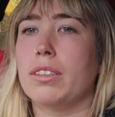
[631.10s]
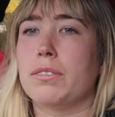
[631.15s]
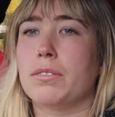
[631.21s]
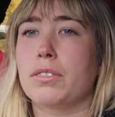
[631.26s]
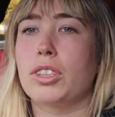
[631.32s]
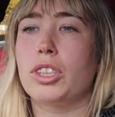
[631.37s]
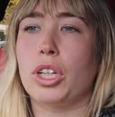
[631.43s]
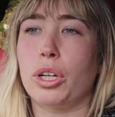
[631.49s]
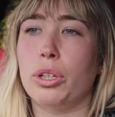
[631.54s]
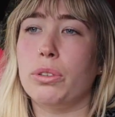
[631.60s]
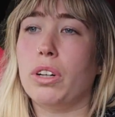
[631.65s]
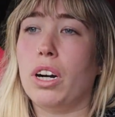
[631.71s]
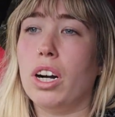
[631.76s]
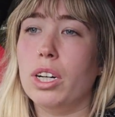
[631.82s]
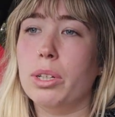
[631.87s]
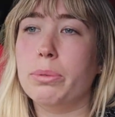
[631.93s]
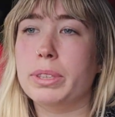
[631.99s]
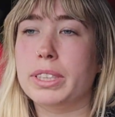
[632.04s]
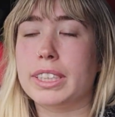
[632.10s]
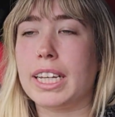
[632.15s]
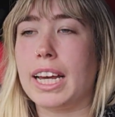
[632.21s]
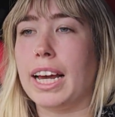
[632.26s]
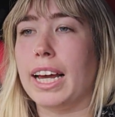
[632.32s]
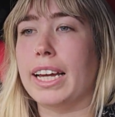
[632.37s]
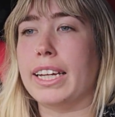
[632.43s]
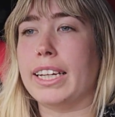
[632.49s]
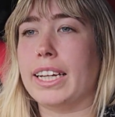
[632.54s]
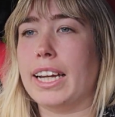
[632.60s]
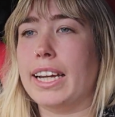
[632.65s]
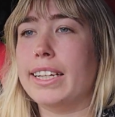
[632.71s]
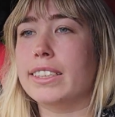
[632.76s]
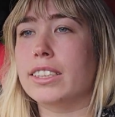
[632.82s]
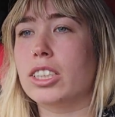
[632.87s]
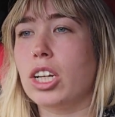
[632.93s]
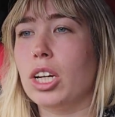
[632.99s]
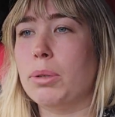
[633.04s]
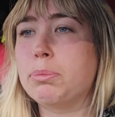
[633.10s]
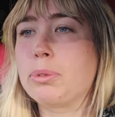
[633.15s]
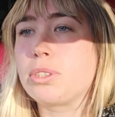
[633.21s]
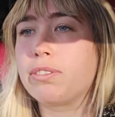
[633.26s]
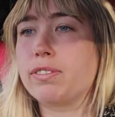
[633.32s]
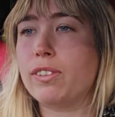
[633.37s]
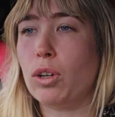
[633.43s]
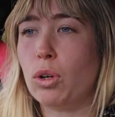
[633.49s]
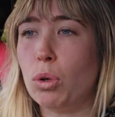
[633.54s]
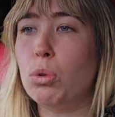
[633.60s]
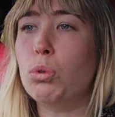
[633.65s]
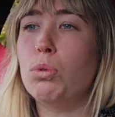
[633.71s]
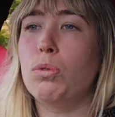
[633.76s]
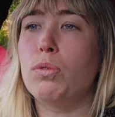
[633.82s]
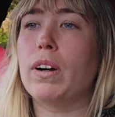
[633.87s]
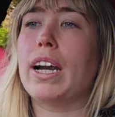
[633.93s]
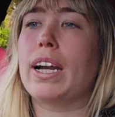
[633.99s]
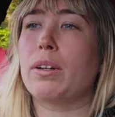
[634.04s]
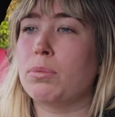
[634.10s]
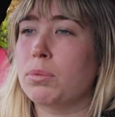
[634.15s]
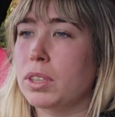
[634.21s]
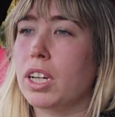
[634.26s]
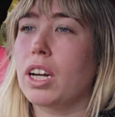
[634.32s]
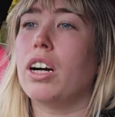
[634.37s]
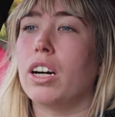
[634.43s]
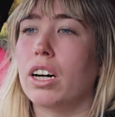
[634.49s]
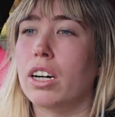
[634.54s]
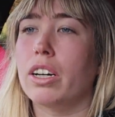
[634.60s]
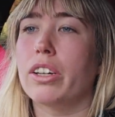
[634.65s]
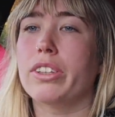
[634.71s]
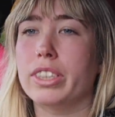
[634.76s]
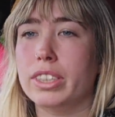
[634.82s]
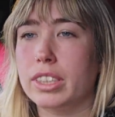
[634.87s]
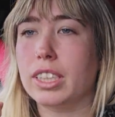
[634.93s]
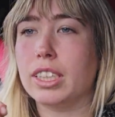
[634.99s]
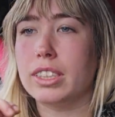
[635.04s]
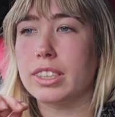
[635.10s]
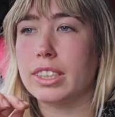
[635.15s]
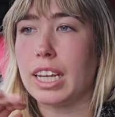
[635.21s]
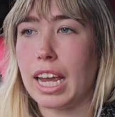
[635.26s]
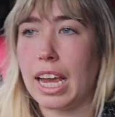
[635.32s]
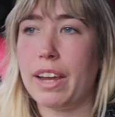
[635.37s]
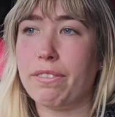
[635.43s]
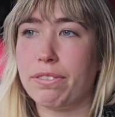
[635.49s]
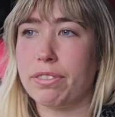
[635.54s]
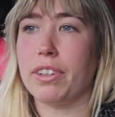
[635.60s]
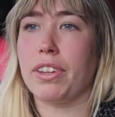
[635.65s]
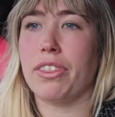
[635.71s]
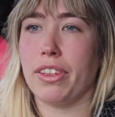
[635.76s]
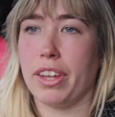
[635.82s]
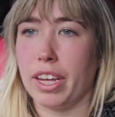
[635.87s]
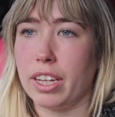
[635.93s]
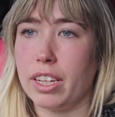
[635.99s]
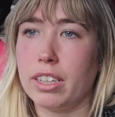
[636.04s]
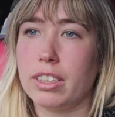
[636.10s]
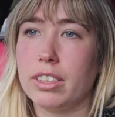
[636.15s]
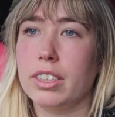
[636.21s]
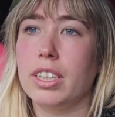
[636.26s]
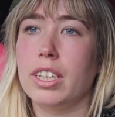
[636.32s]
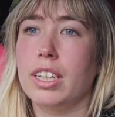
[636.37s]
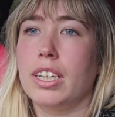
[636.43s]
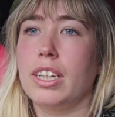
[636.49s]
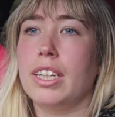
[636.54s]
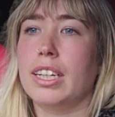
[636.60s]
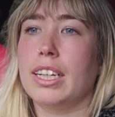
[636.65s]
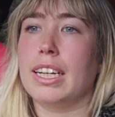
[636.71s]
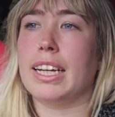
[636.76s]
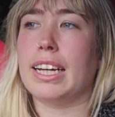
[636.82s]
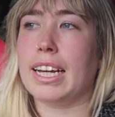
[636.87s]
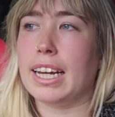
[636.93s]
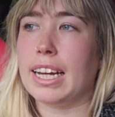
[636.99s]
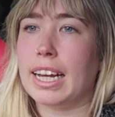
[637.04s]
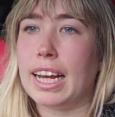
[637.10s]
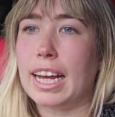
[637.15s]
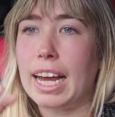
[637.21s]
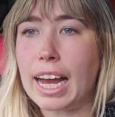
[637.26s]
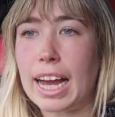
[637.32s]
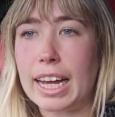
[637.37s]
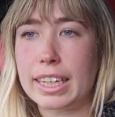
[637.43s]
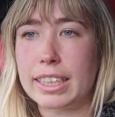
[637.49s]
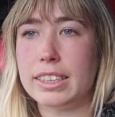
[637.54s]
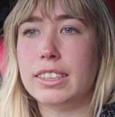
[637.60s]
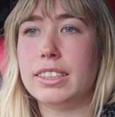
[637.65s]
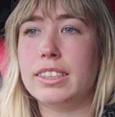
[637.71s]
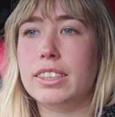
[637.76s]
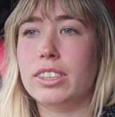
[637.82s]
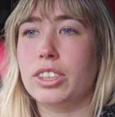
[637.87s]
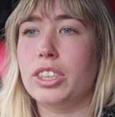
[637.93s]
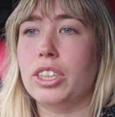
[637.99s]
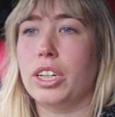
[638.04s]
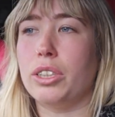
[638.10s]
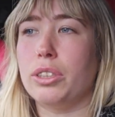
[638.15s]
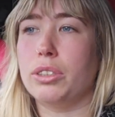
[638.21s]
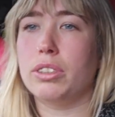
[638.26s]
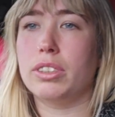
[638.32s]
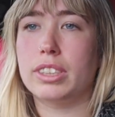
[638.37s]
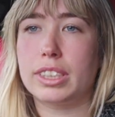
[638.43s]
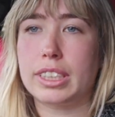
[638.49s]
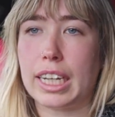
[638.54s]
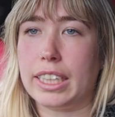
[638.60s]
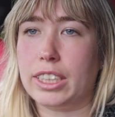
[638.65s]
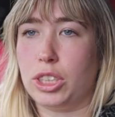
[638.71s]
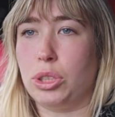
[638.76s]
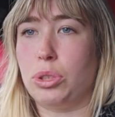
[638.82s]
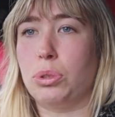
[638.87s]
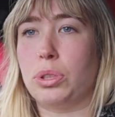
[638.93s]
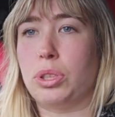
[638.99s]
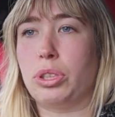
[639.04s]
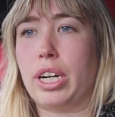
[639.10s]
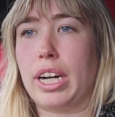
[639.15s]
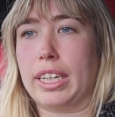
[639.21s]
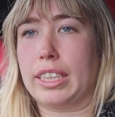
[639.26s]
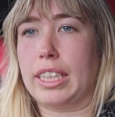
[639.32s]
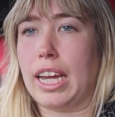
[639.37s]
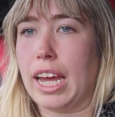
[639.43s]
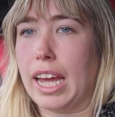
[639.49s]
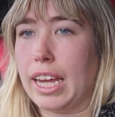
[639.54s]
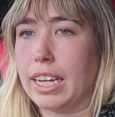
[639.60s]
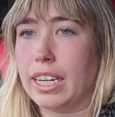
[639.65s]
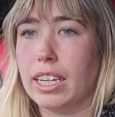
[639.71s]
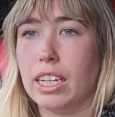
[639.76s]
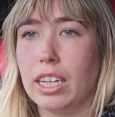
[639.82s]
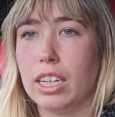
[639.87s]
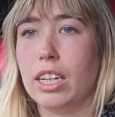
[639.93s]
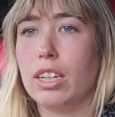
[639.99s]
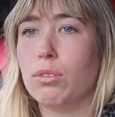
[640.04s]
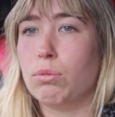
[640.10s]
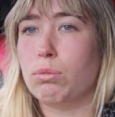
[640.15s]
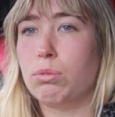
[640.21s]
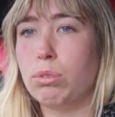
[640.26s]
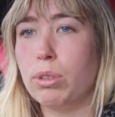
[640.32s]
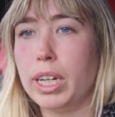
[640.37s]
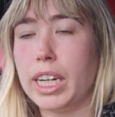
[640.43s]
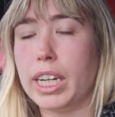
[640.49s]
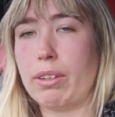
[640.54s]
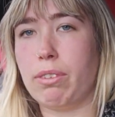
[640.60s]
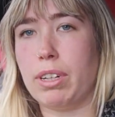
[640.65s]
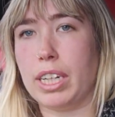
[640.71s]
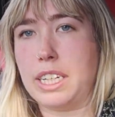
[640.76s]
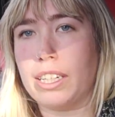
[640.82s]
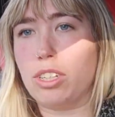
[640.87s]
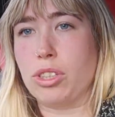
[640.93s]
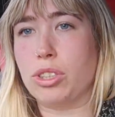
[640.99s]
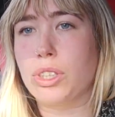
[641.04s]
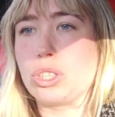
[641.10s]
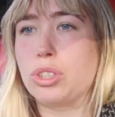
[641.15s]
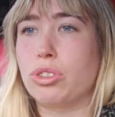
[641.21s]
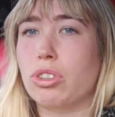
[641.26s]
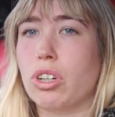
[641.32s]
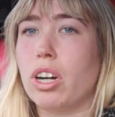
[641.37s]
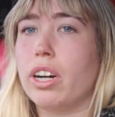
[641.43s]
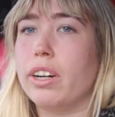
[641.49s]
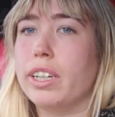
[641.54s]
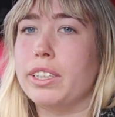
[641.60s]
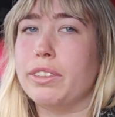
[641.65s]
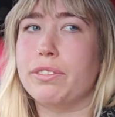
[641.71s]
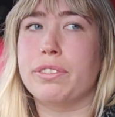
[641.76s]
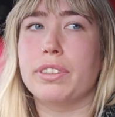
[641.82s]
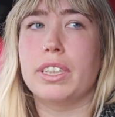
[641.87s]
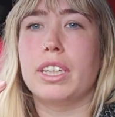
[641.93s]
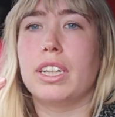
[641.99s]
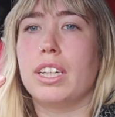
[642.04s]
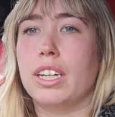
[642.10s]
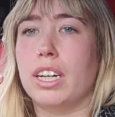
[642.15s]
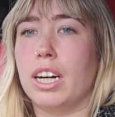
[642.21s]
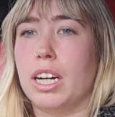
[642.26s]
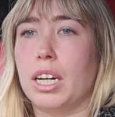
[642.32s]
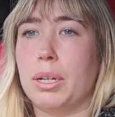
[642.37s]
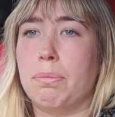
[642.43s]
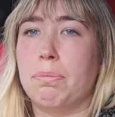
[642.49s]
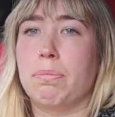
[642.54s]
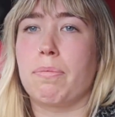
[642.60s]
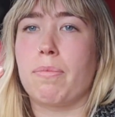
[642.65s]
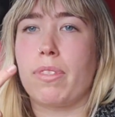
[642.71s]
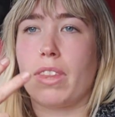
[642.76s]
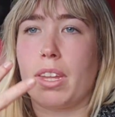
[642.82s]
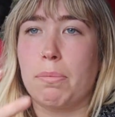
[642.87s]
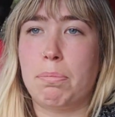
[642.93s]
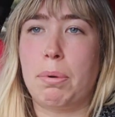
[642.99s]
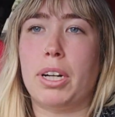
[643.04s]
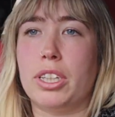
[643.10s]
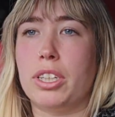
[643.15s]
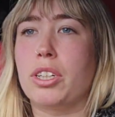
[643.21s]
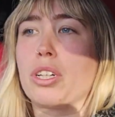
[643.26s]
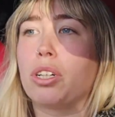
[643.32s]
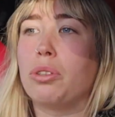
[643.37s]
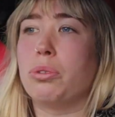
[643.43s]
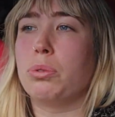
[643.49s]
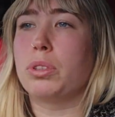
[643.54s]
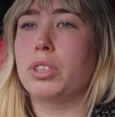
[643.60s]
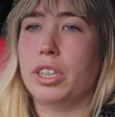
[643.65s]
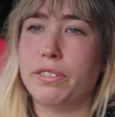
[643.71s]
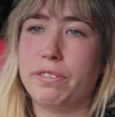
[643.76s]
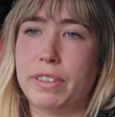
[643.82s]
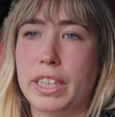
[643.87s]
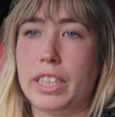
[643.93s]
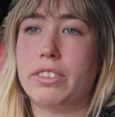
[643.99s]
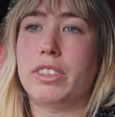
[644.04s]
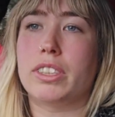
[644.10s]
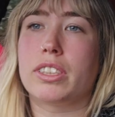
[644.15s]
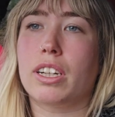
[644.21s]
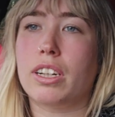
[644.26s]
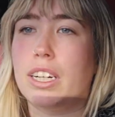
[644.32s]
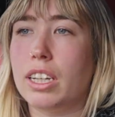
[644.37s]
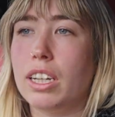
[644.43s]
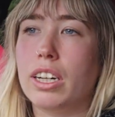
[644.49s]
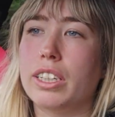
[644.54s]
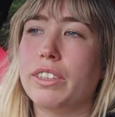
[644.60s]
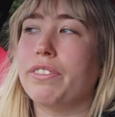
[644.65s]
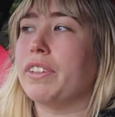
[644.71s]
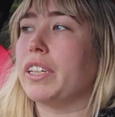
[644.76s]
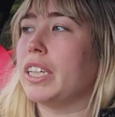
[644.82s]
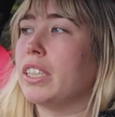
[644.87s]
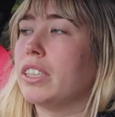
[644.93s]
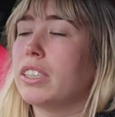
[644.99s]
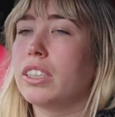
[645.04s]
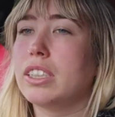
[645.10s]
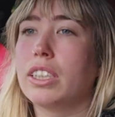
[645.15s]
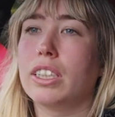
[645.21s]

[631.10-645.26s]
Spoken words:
So I would say, in terms of all-round car that does everything and, you know, takes you to a track day, really, really good to drive, but you can also fit your entire life in,